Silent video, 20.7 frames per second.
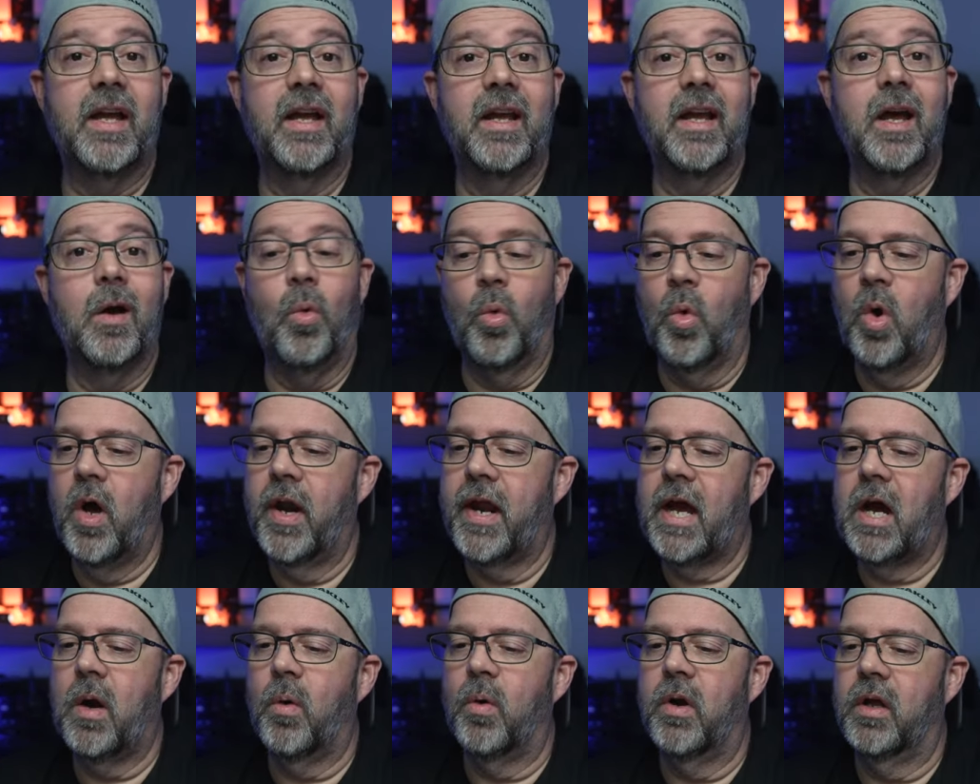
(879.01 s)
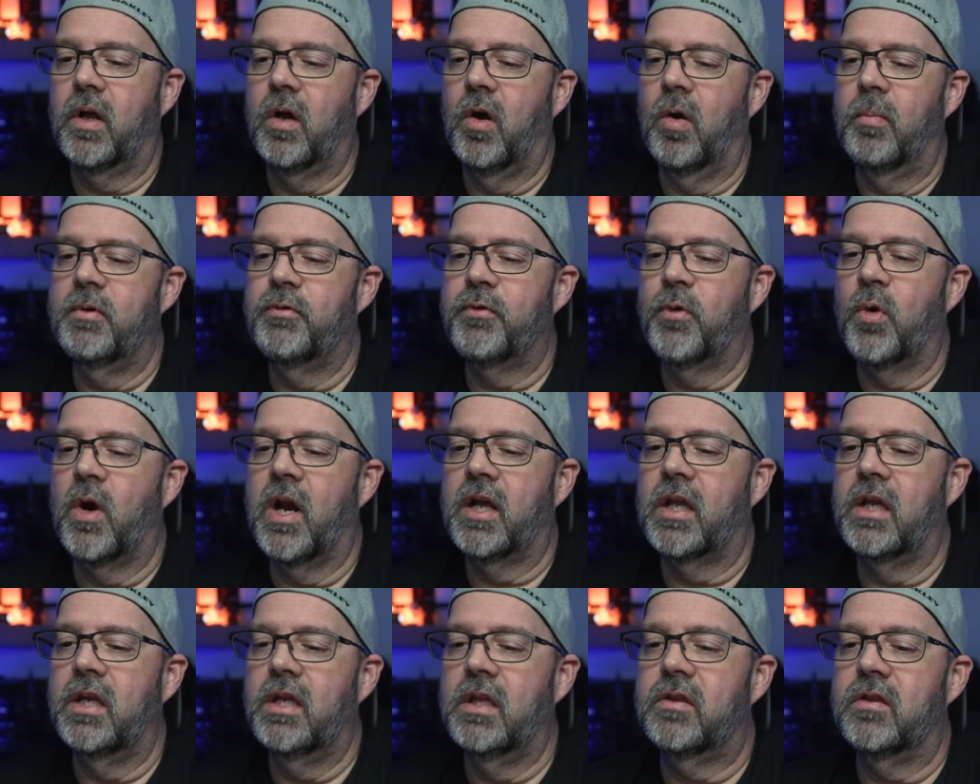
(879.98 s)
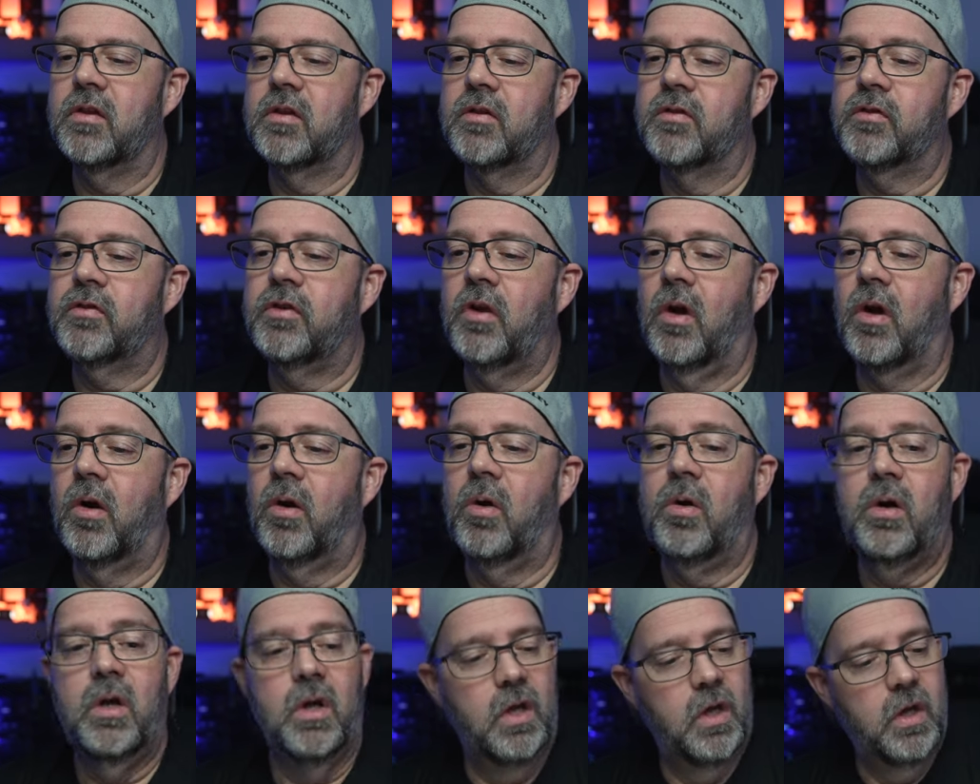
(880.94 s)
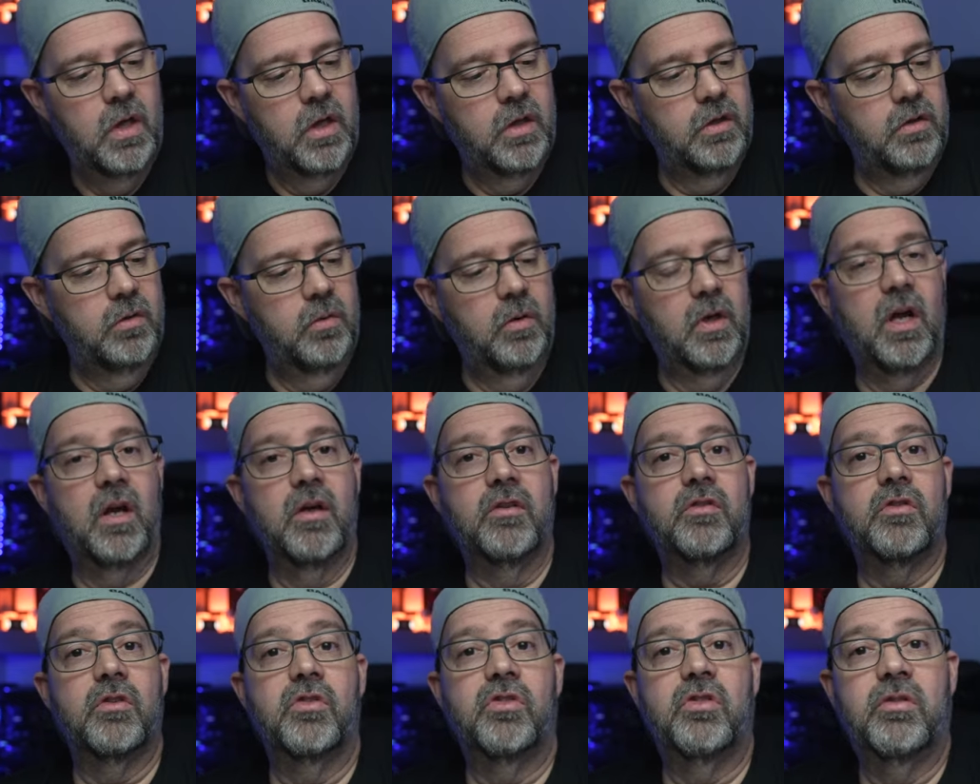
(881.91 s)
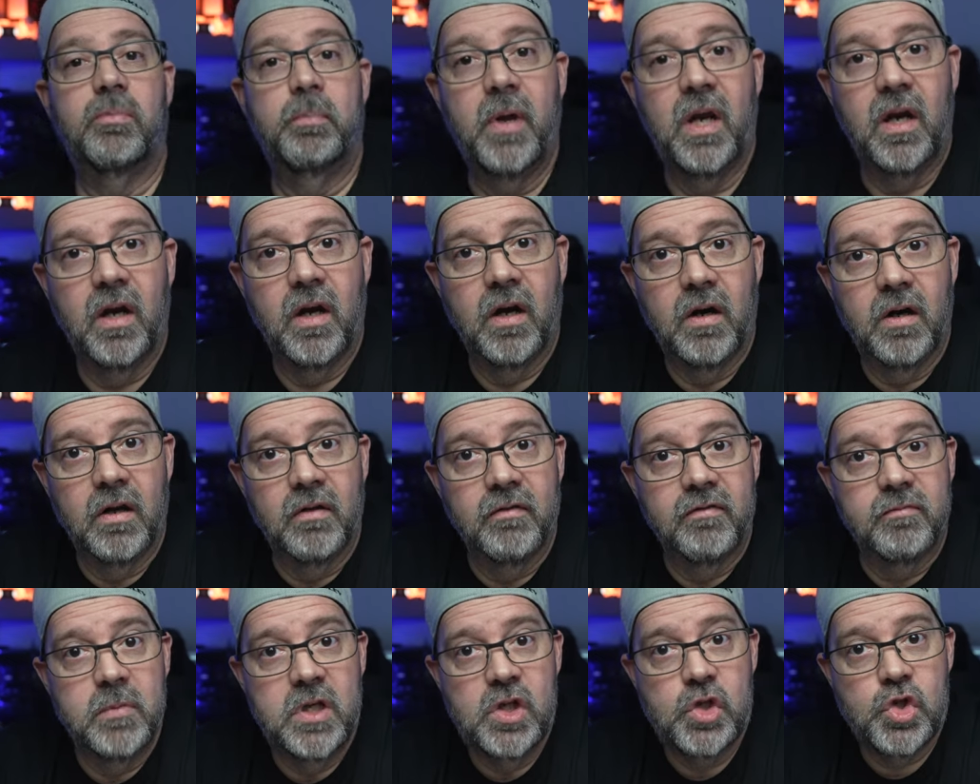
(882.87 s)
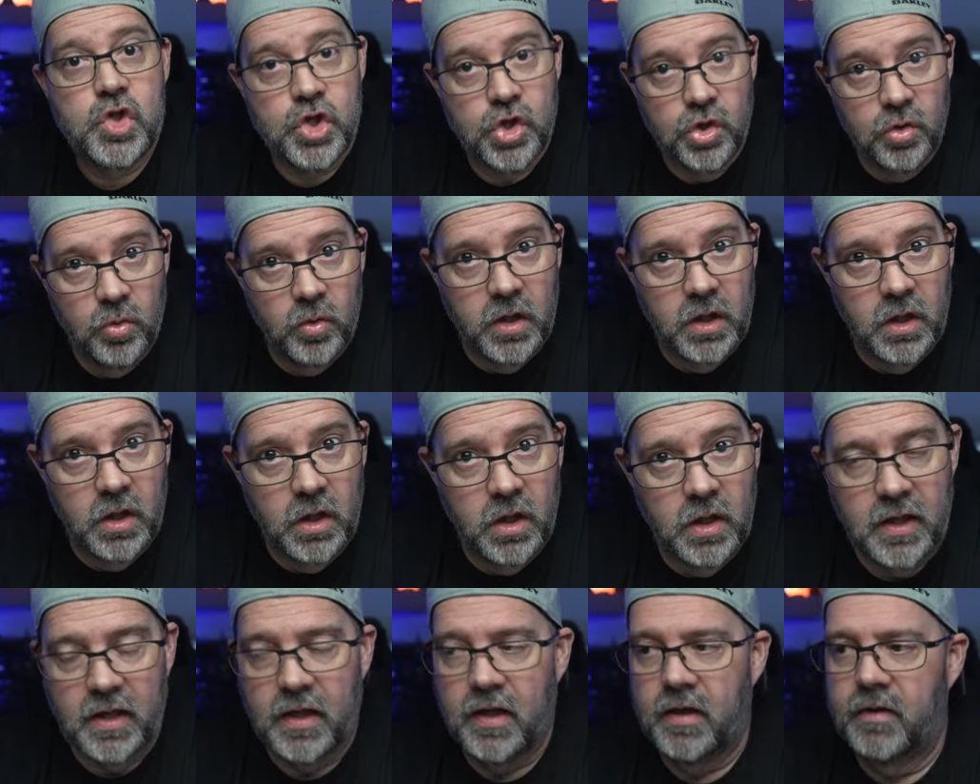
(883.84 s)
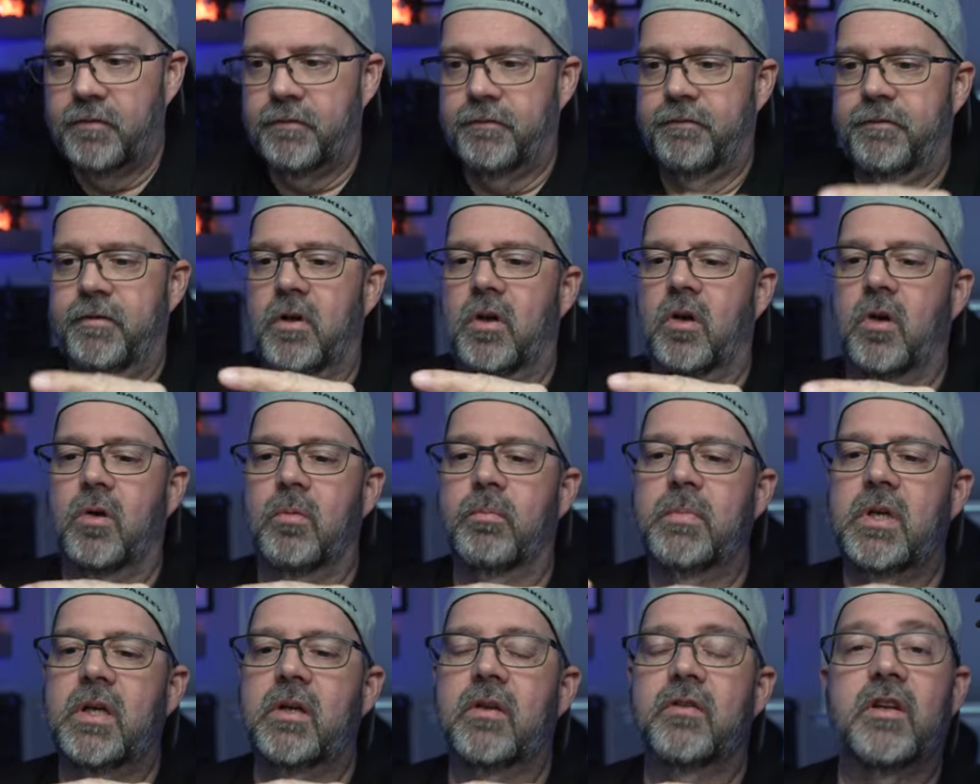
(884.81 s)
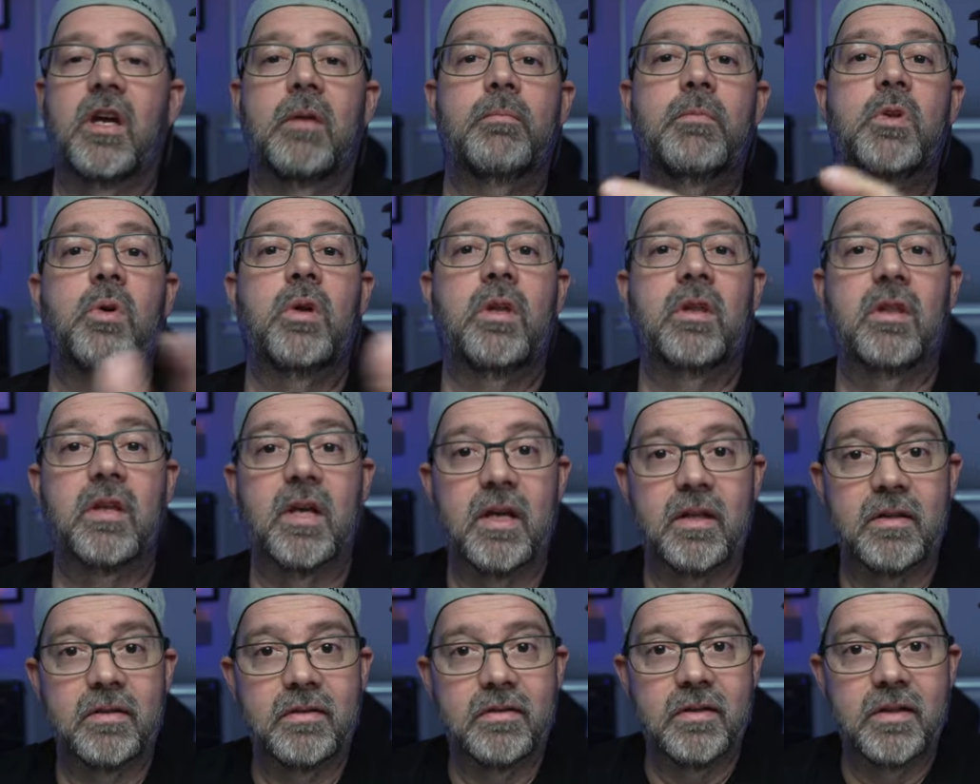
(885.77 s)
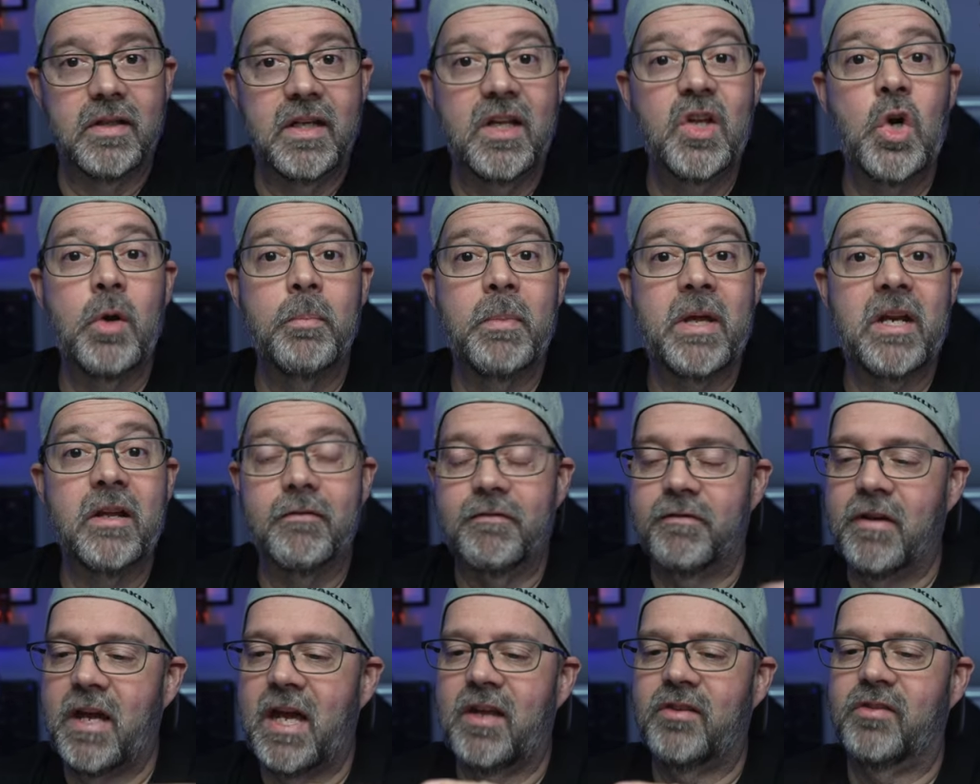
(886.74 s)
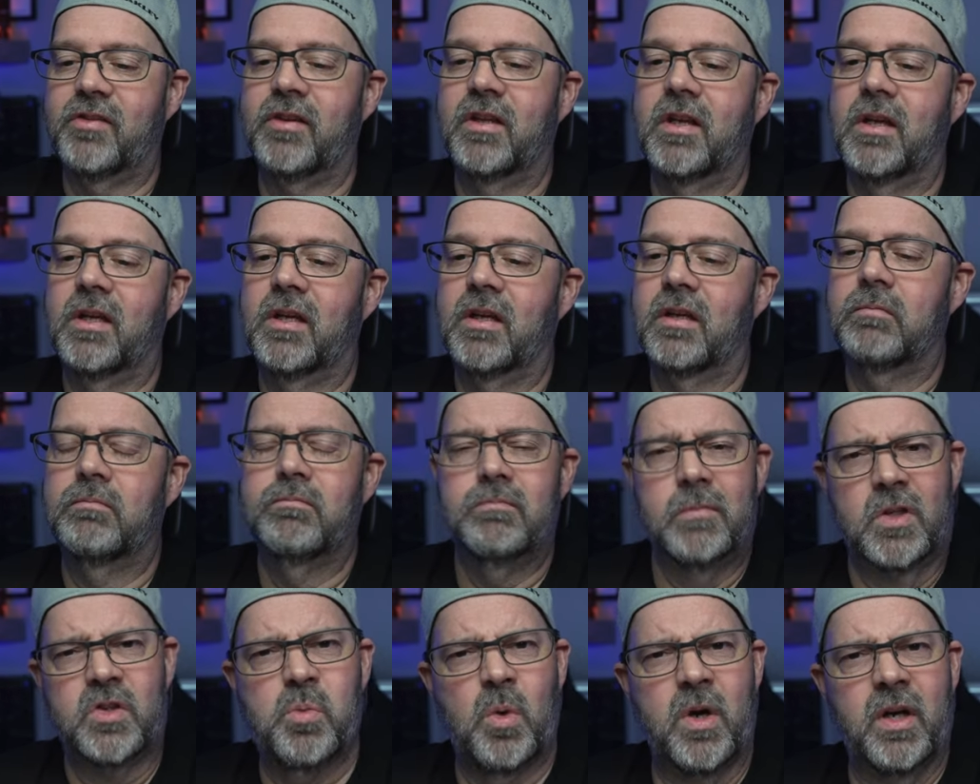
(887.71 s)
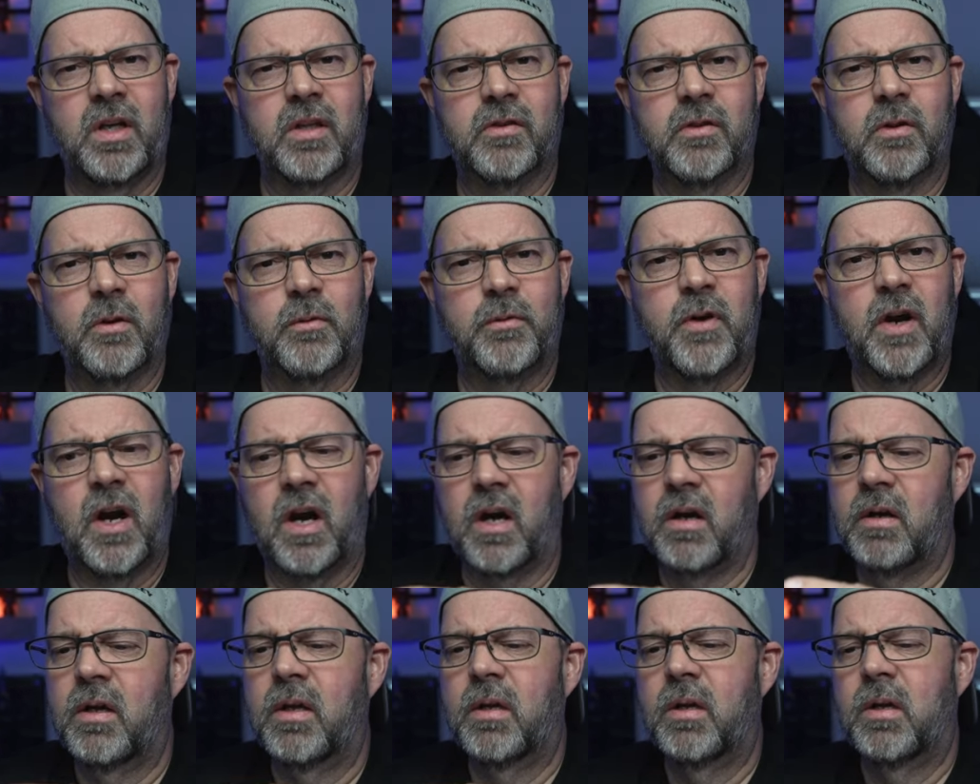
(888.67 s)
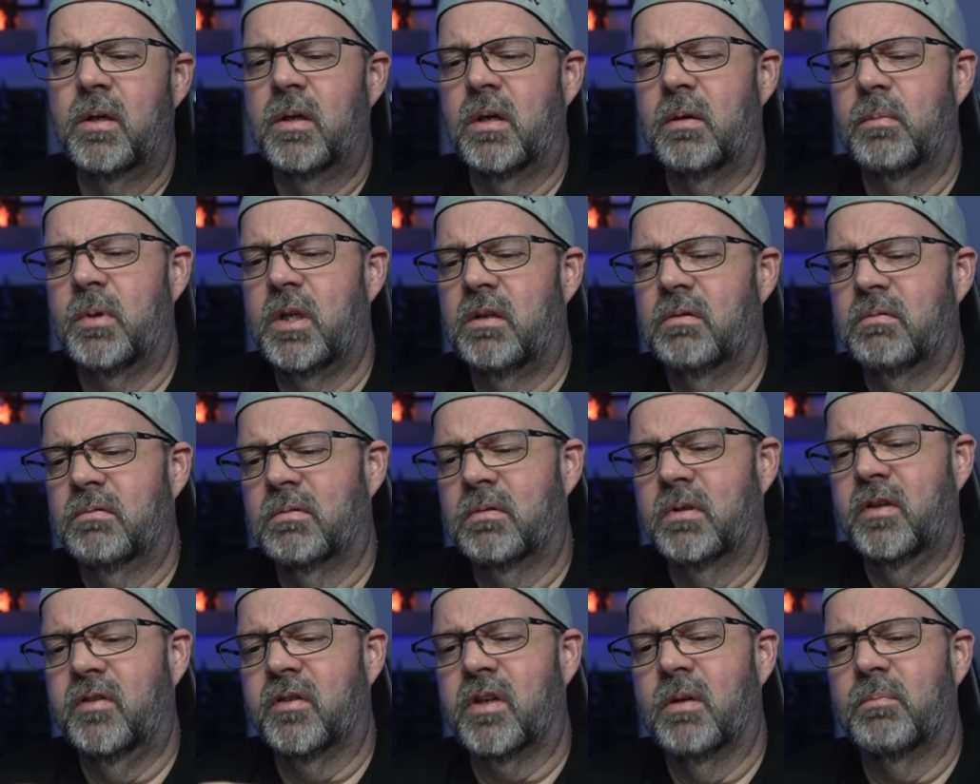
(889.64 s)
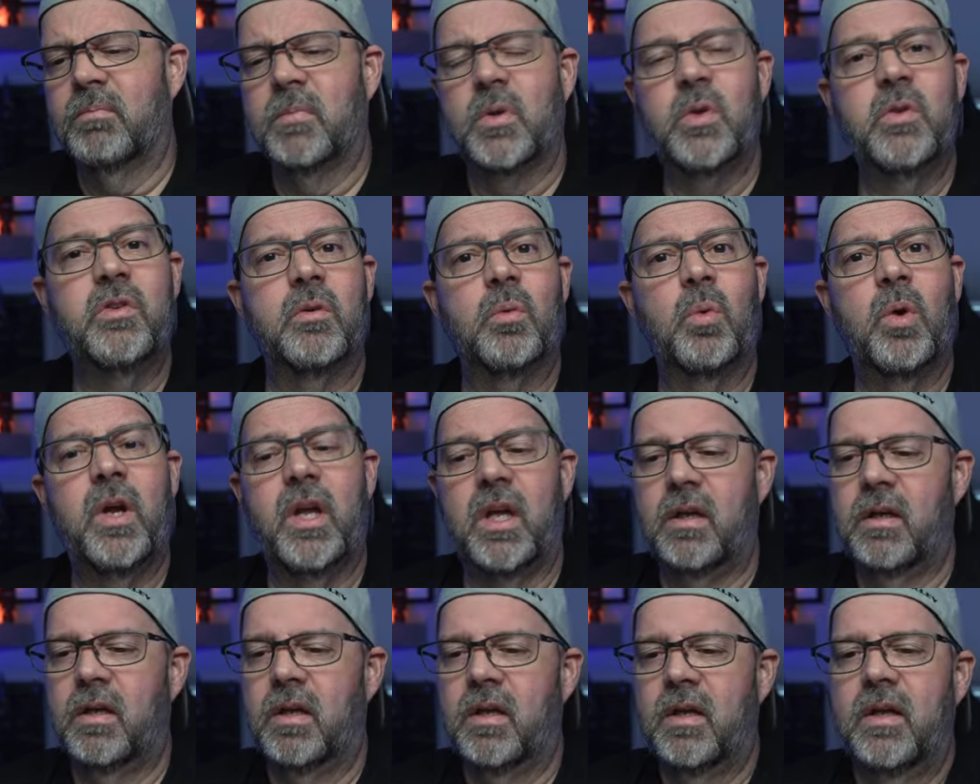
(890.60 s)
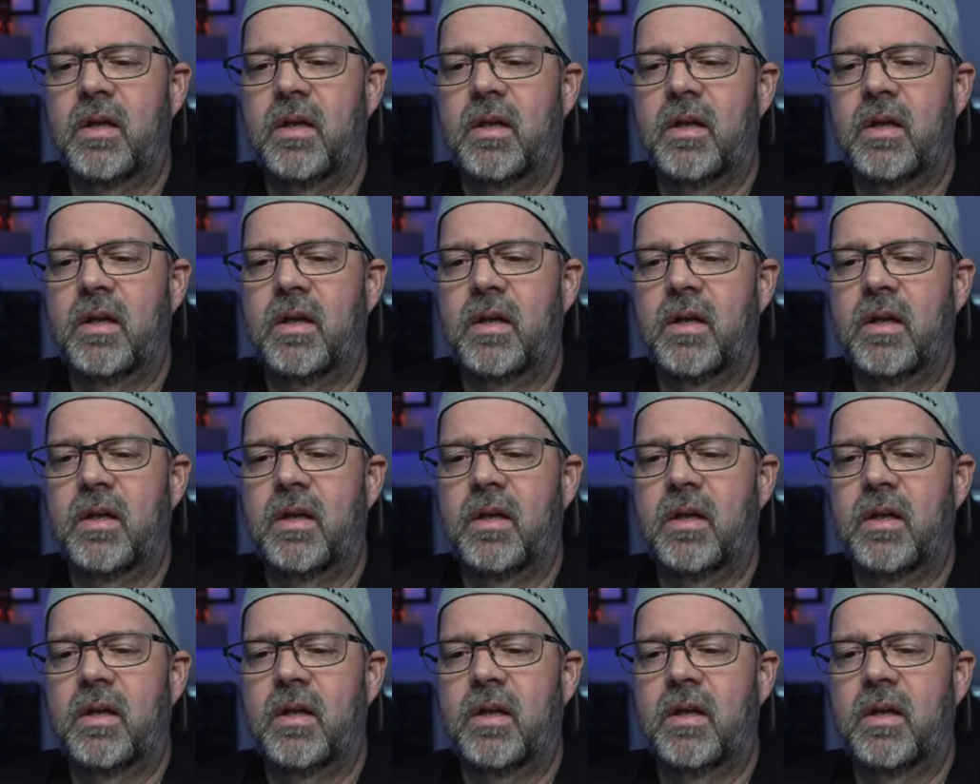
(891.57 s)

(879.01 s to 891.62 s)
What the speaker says: I got 1 hour to go before I can eat this. So you guys are spared of me chewing on film because I'm doing that intermittent fasting and it's working so far. I mean, at least I'm losing weight.